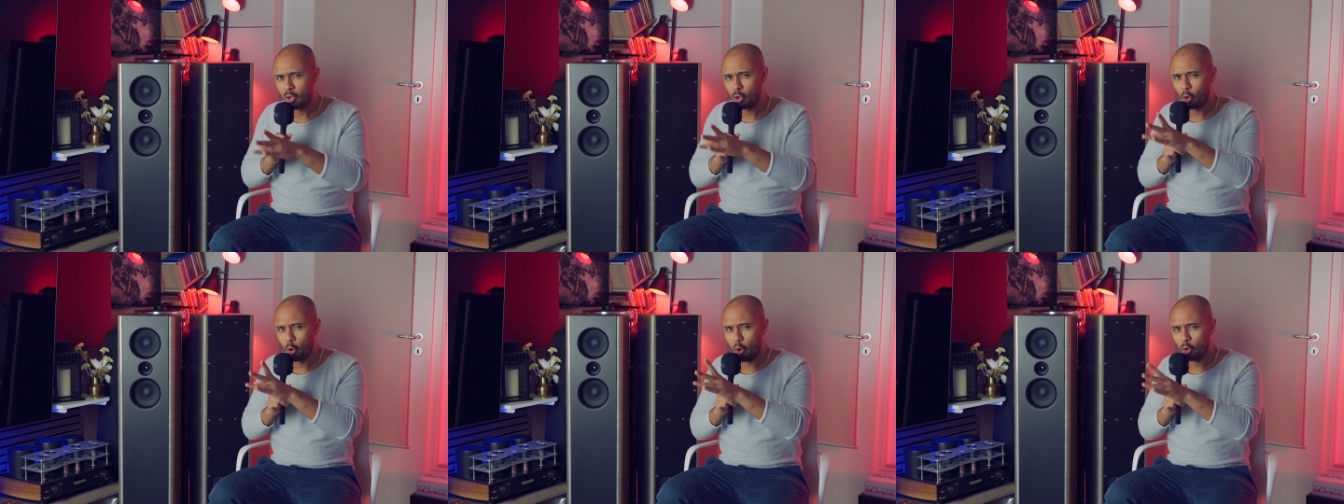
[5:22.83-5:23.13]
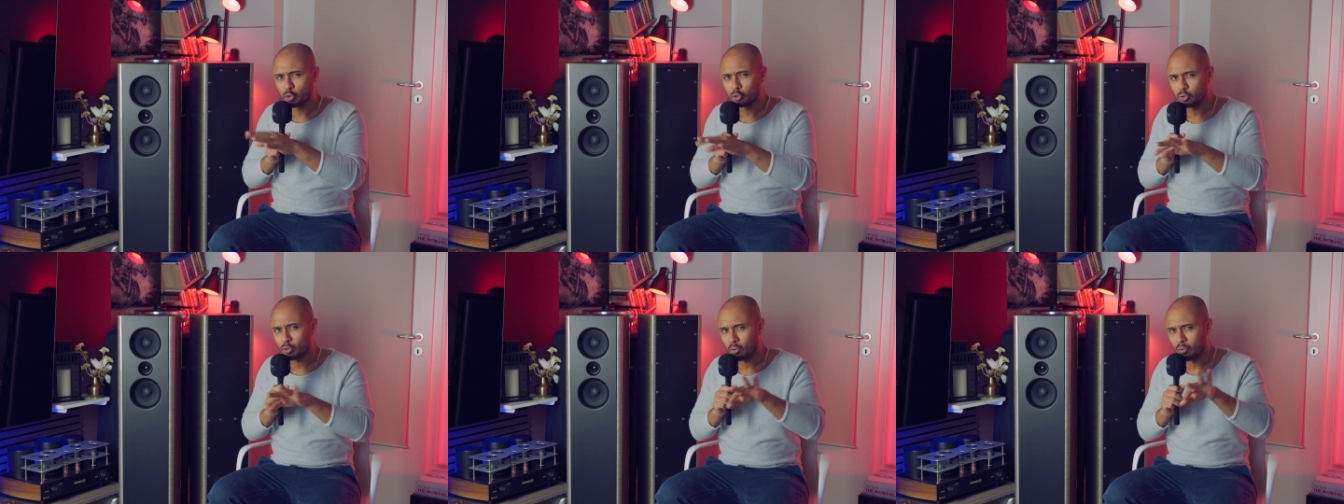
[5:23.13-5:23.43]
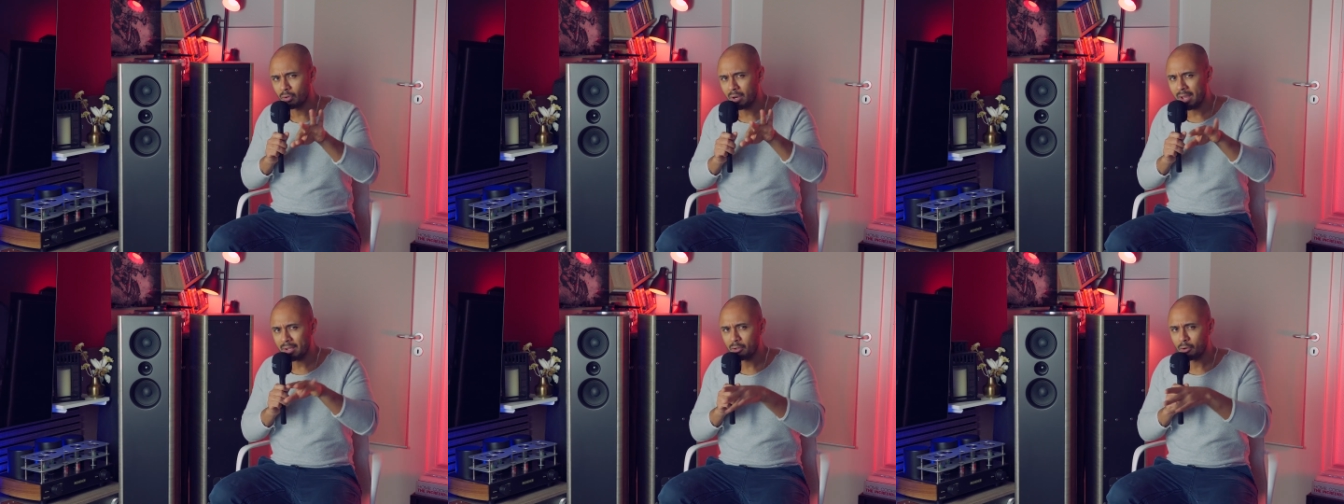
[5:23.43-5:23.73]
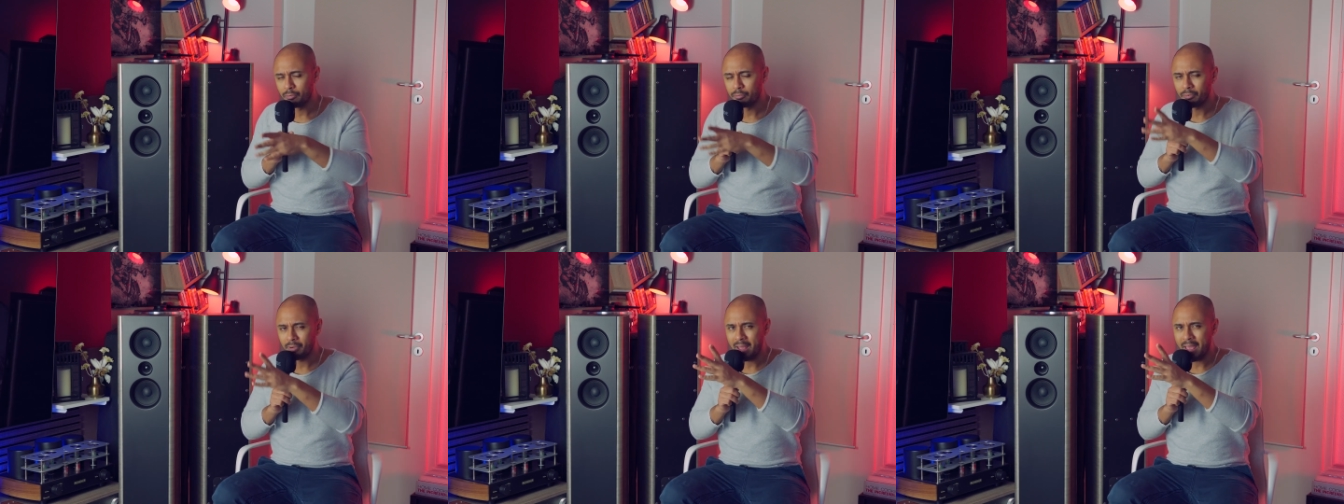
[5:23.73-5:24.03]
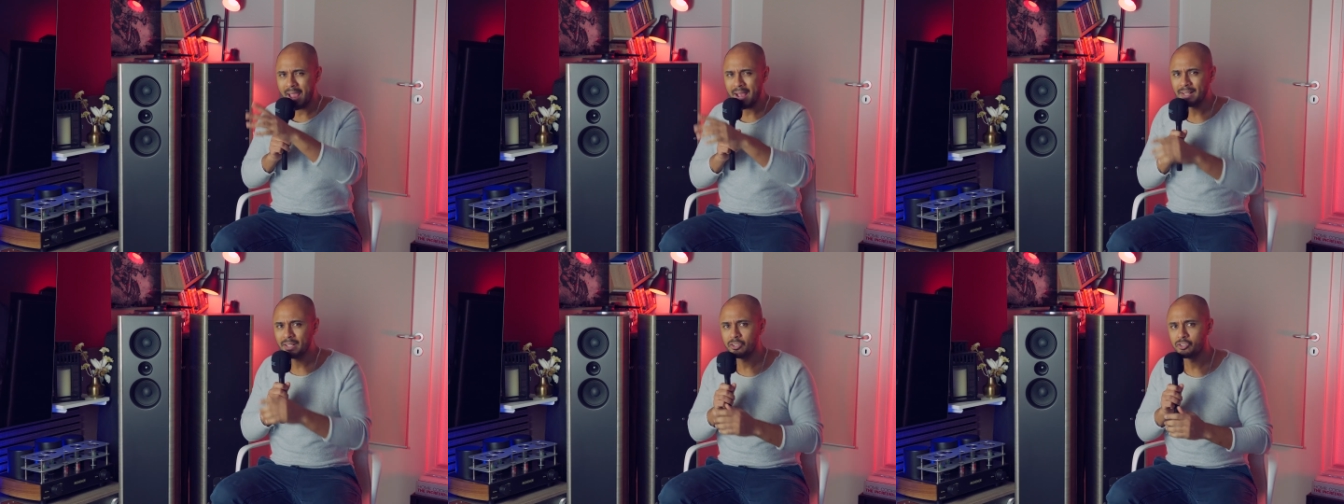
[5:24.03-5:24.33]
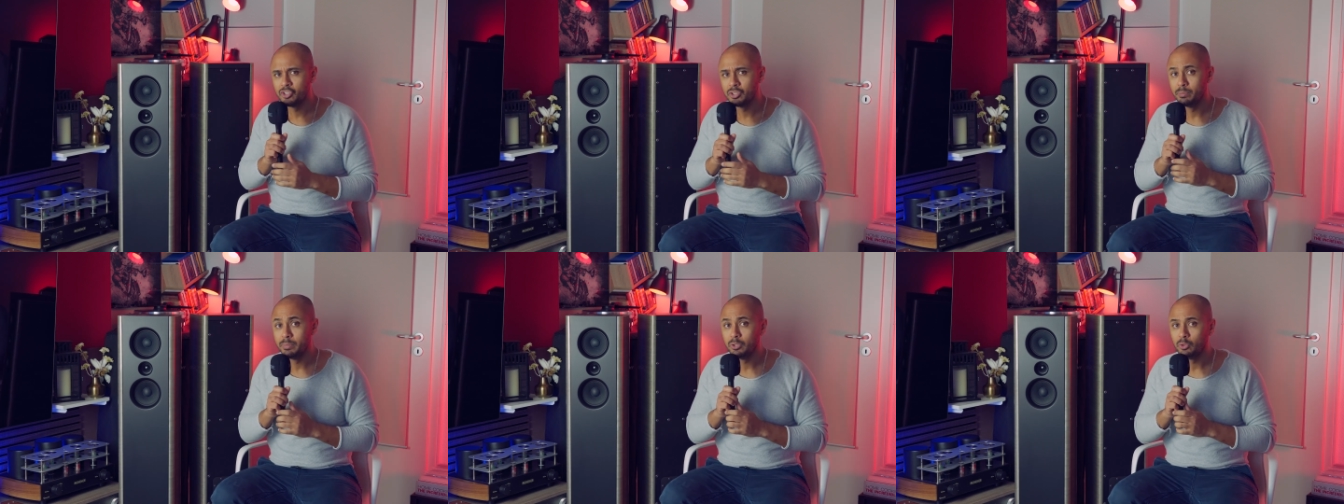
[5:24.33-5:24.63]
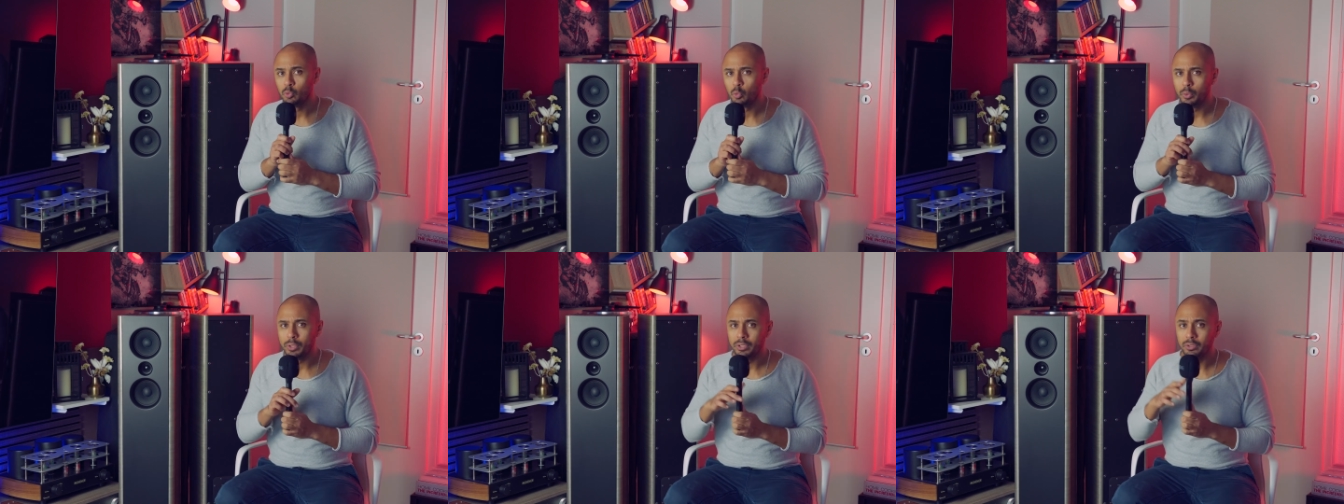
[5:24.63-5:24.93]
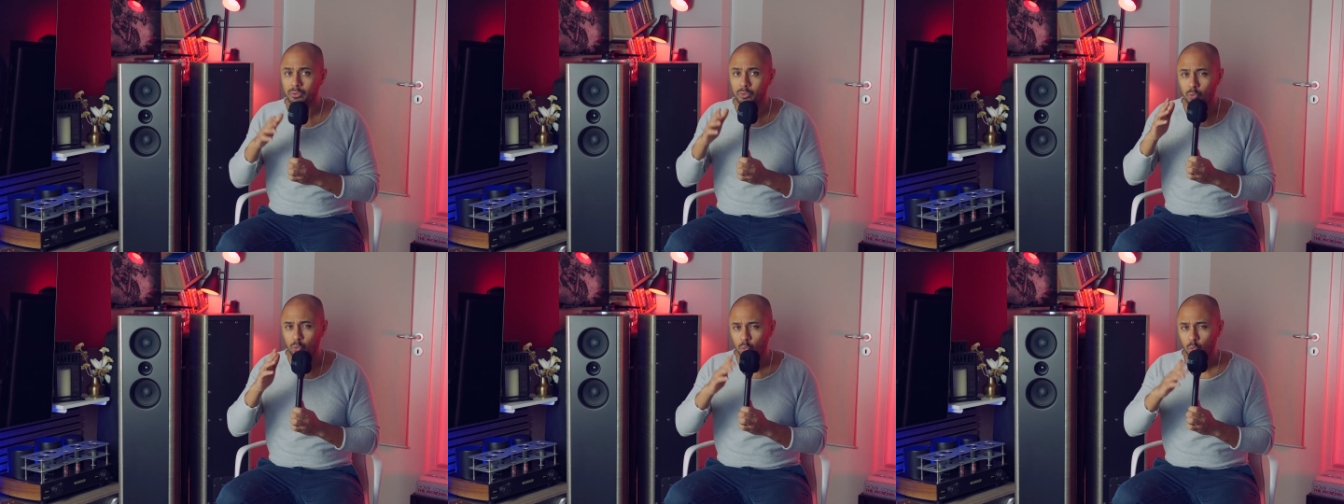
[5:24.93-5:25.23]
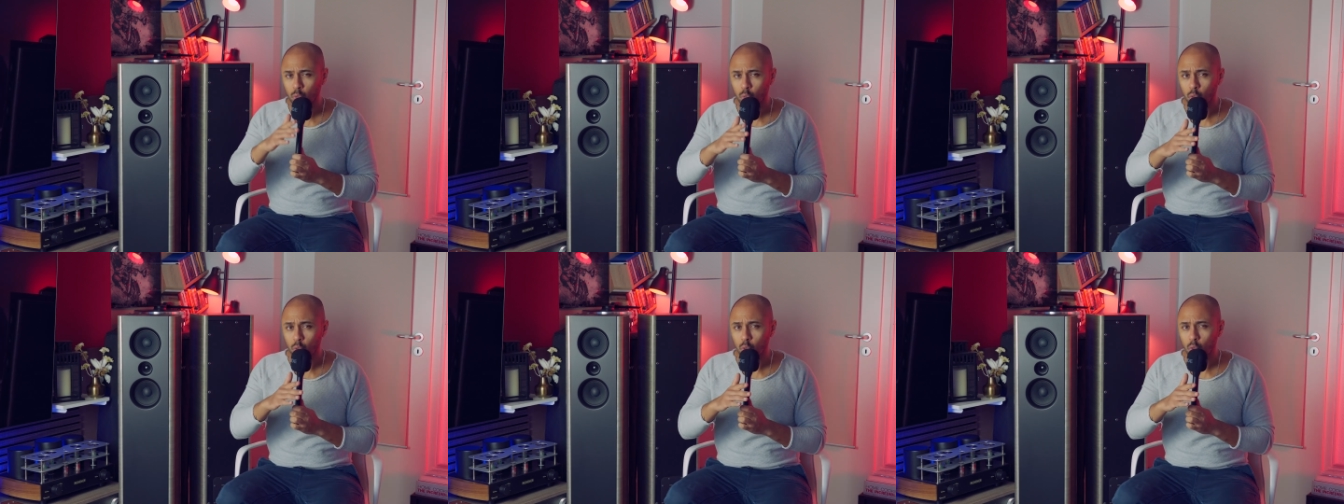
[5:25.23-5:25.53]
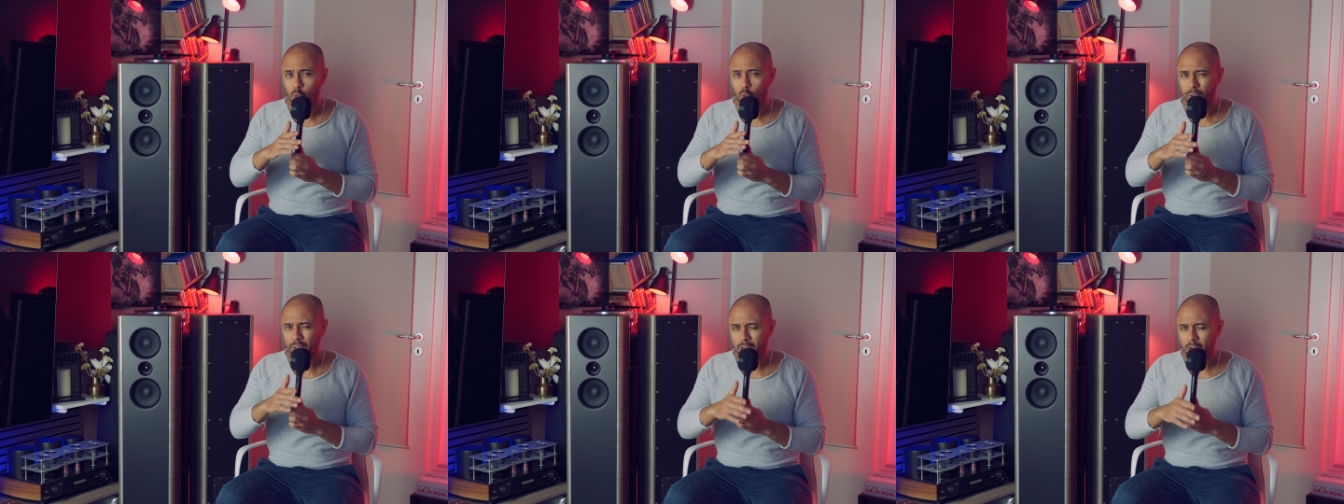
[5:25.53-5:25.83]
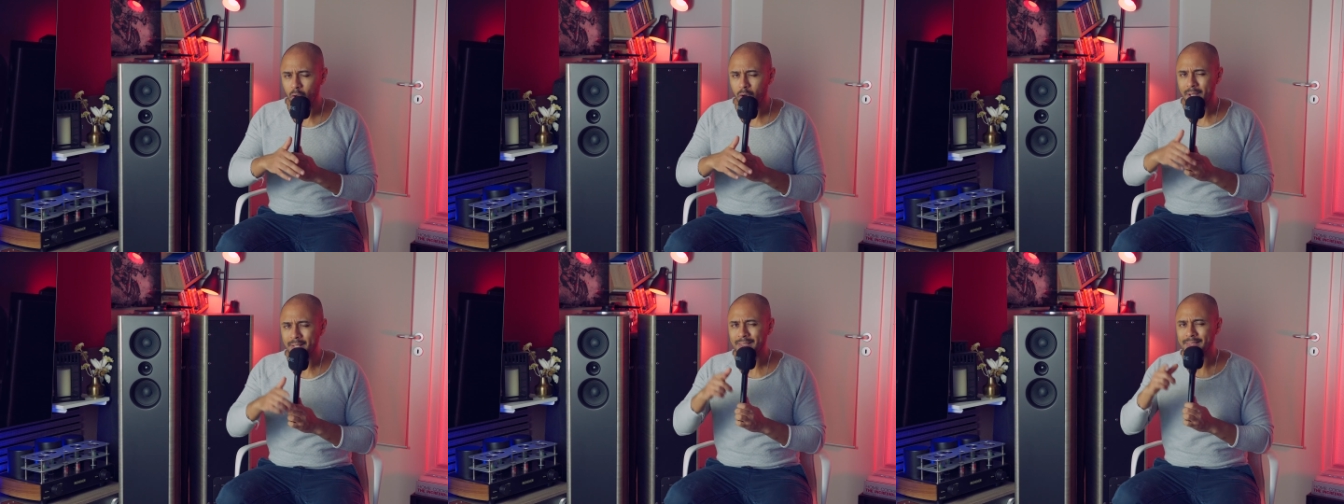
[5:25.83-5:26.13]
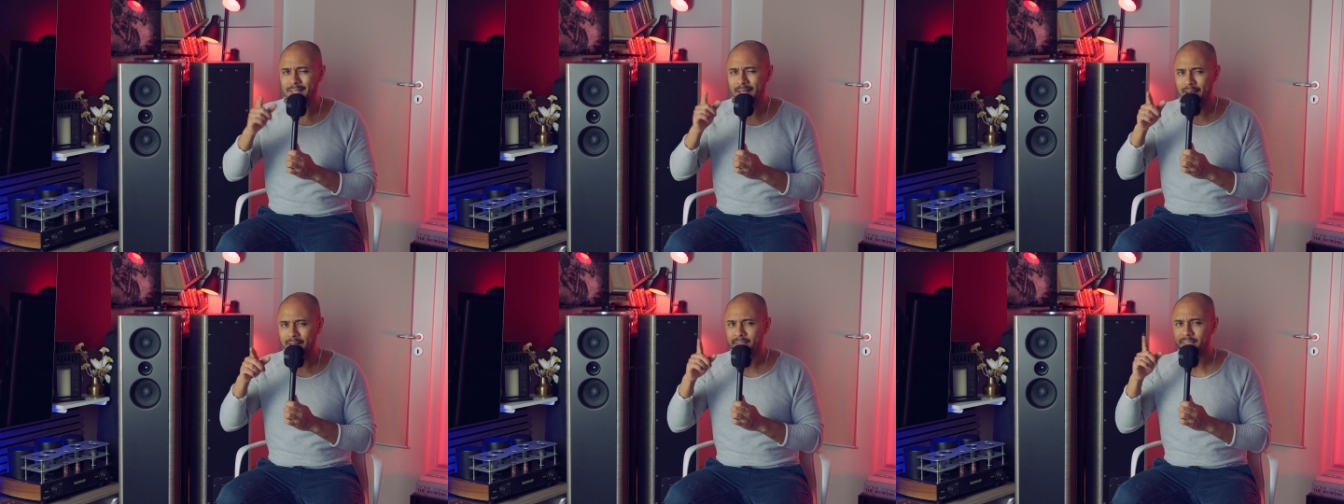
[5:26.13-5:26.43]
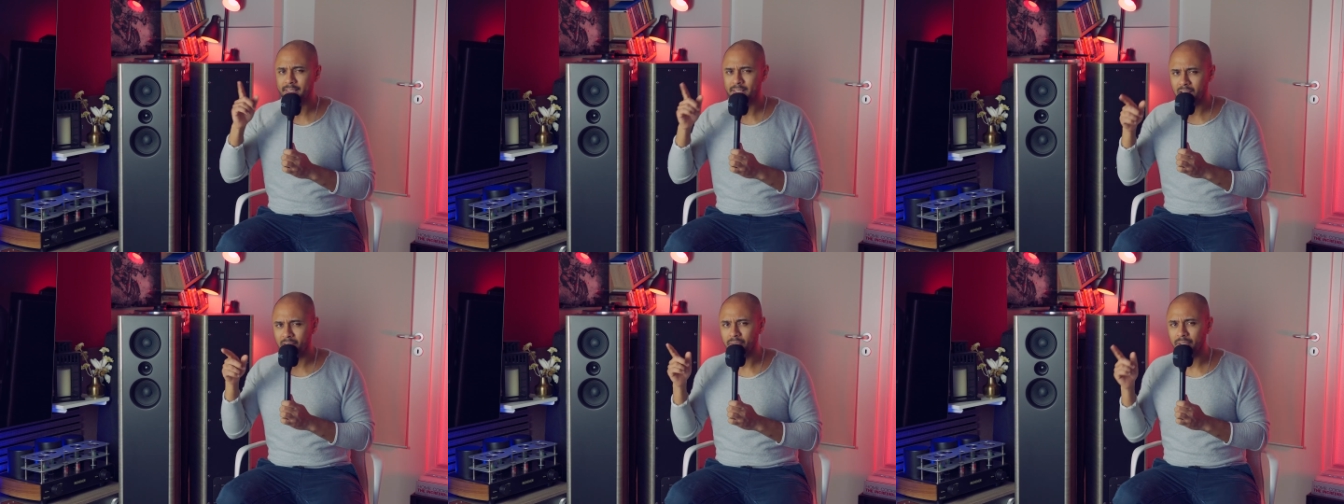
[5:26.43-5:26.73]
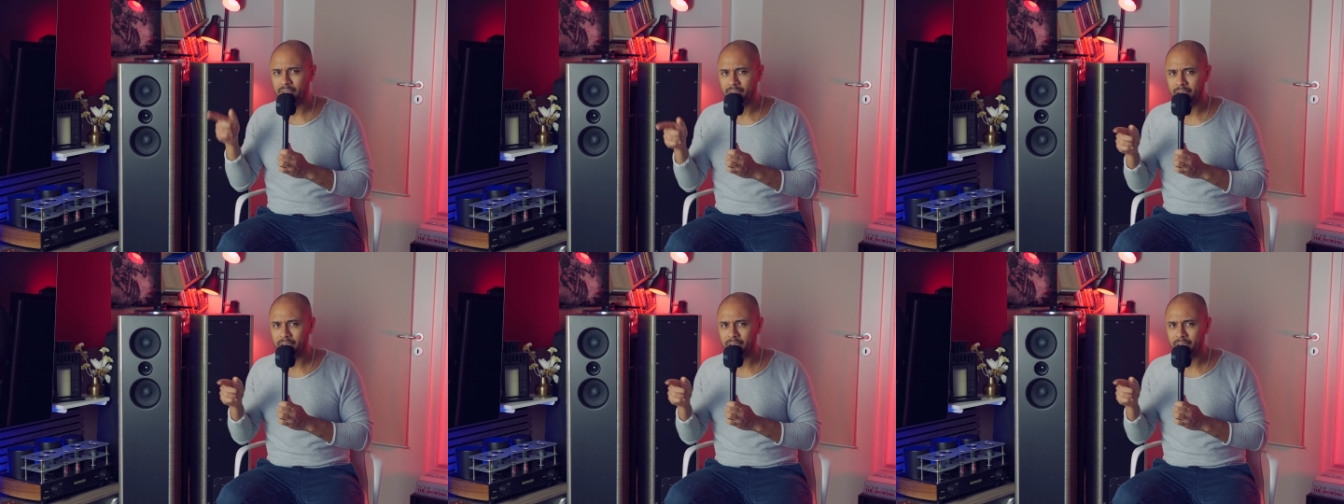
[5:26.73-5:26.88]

loss or lack of energy between 2 kHz and 7